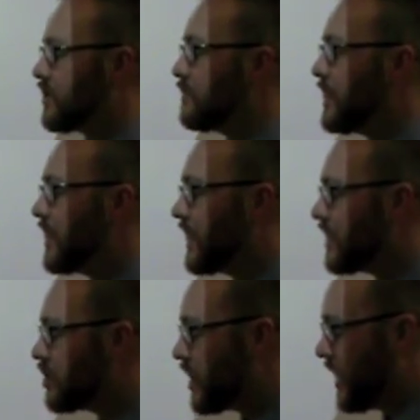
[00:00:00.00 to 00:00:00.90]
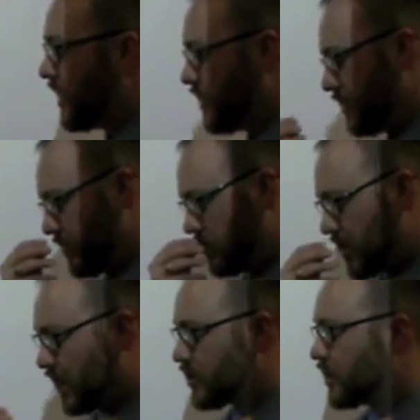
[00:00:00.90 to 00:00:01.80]
of the meaning in
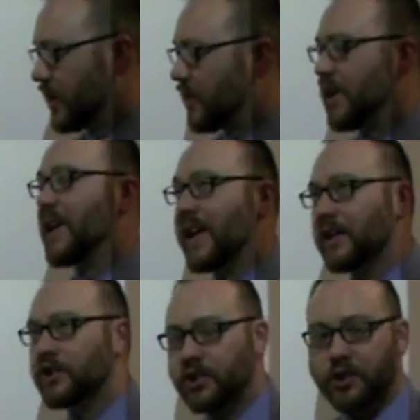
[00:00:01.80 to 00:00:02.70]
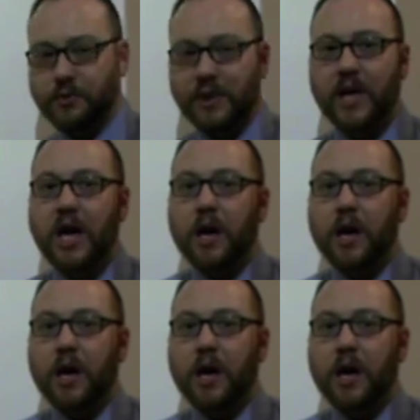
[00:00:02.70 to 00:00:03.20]
English, excuse me.